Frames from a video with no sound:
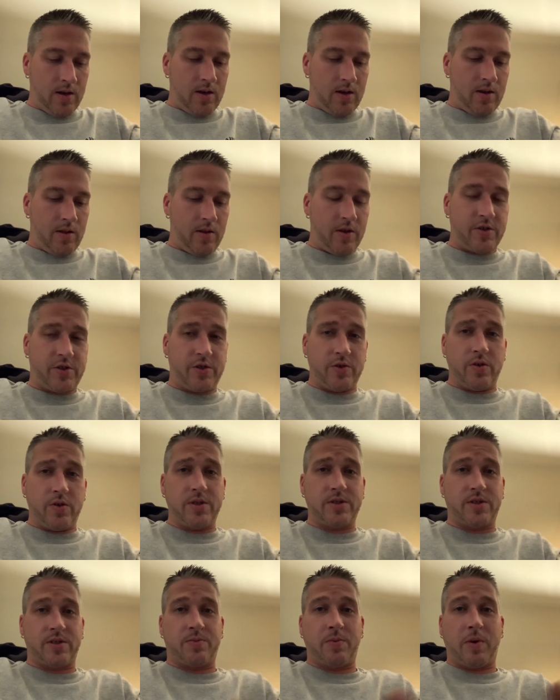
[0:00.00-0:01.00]
The issue
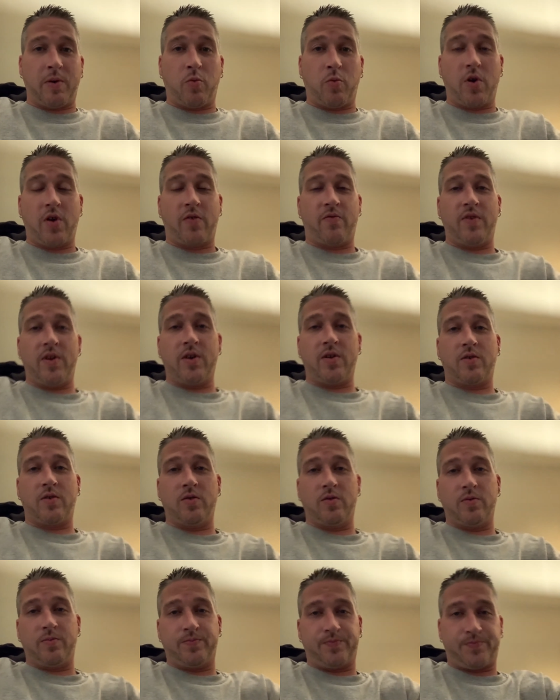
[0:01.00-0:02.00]
is it's my work
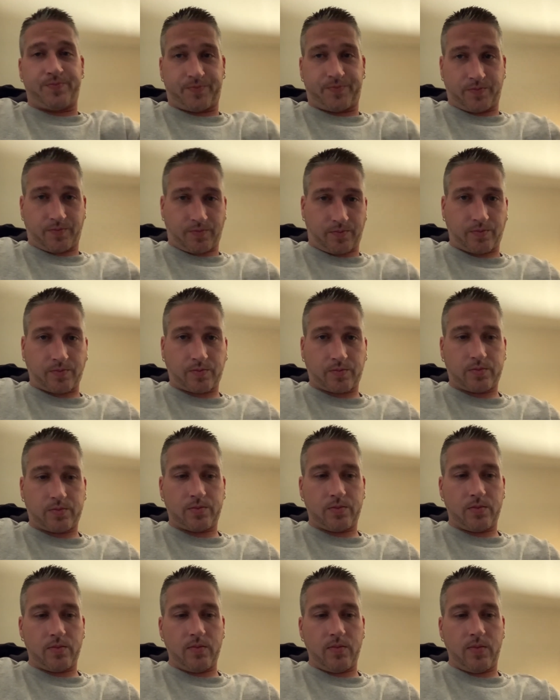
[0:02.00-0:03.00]
vehicle.
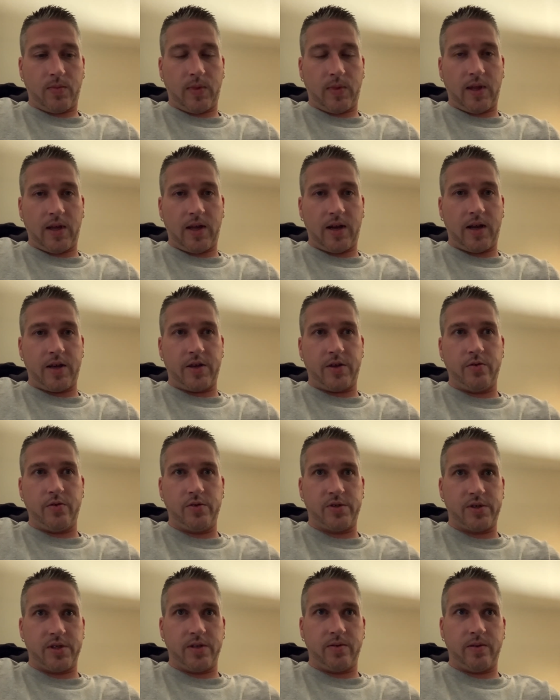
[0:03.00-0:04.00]
And I
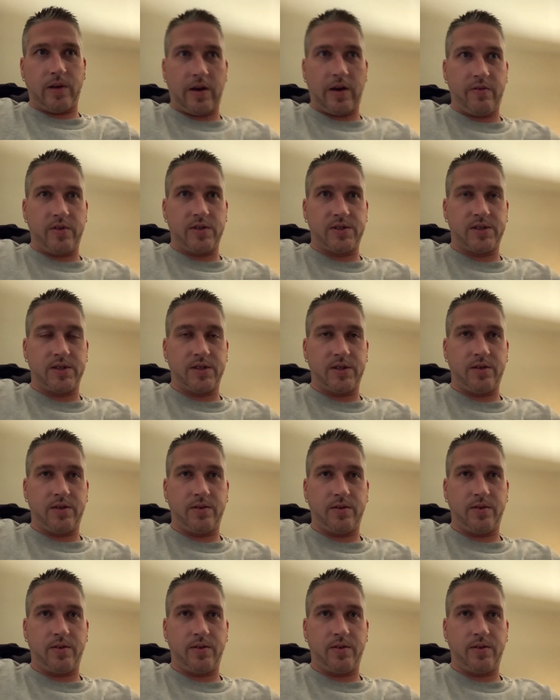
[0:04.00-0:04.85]
use it, obviously.